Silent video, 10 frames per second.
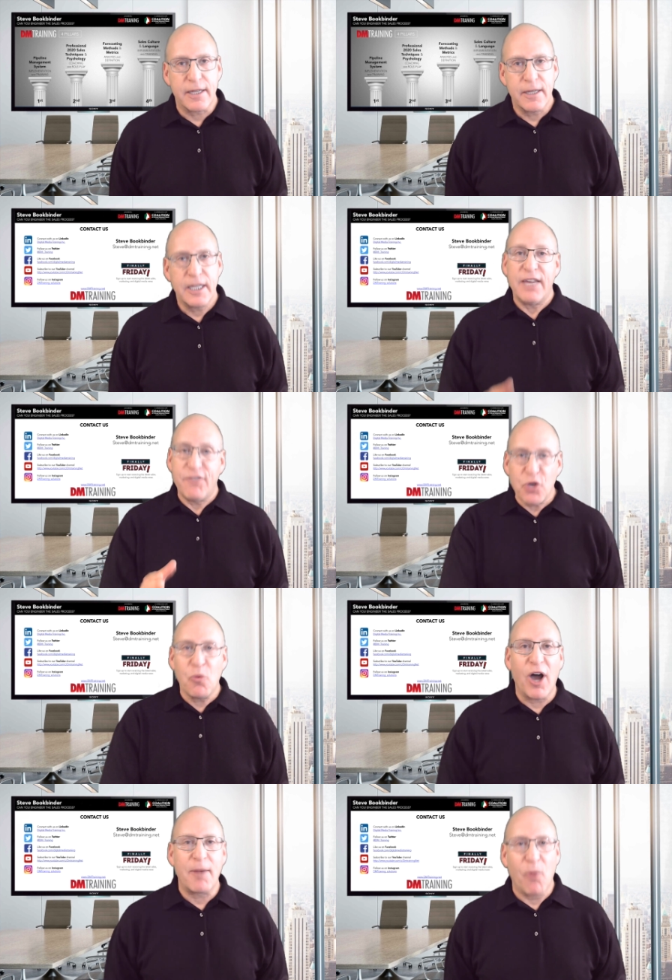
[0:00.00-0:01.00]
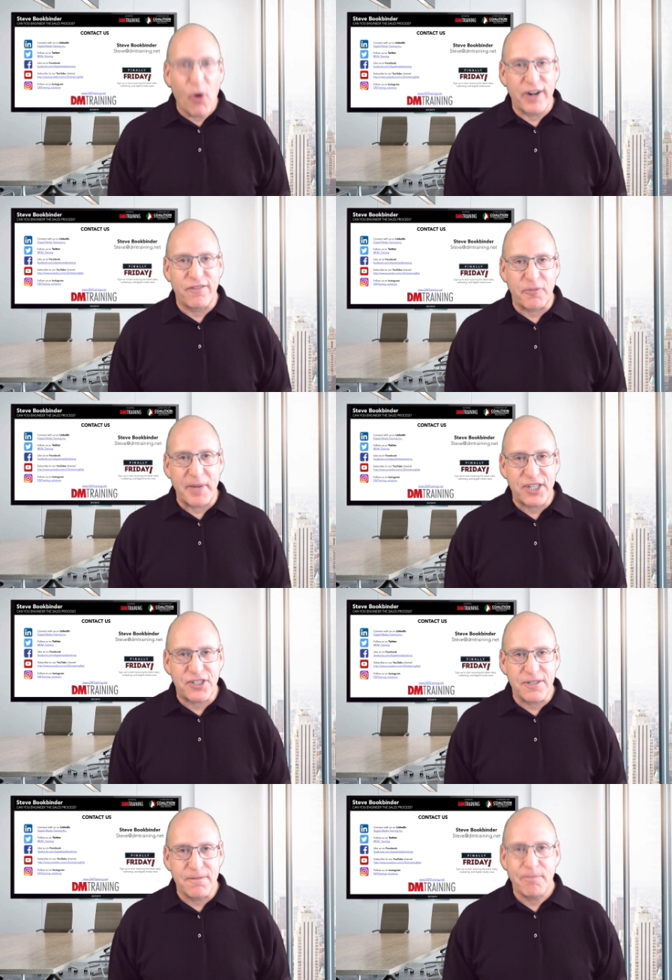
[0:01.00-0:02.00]
If you want more
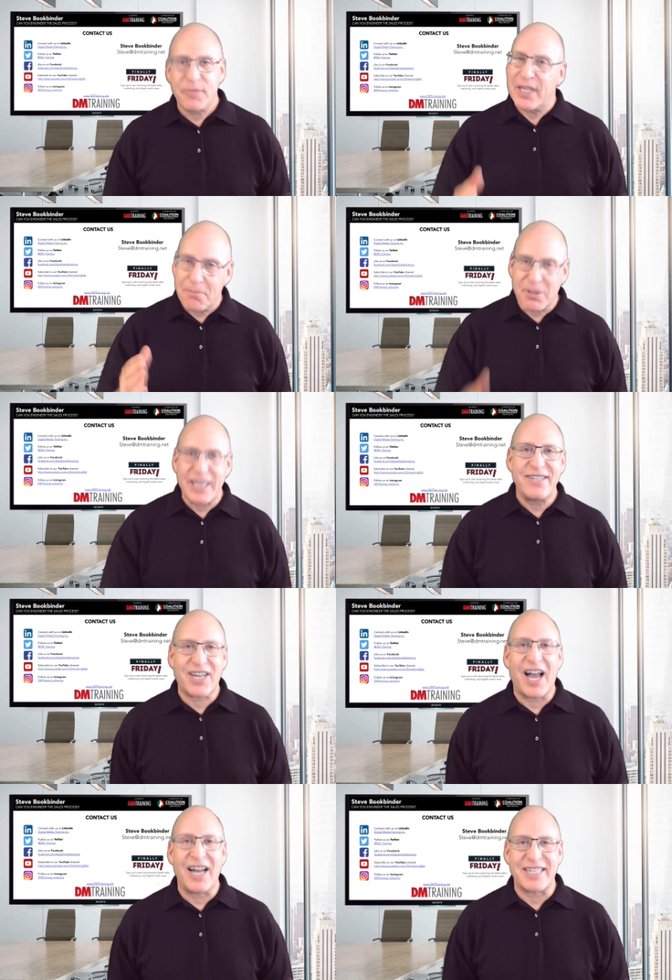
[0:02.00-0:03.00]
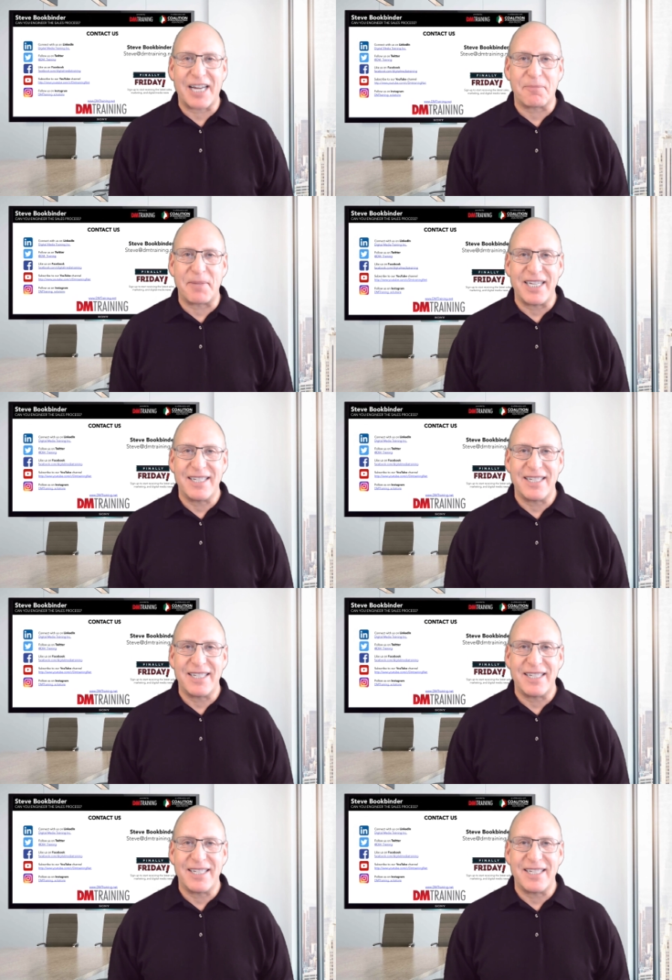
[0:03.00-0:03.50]
information, please contact me.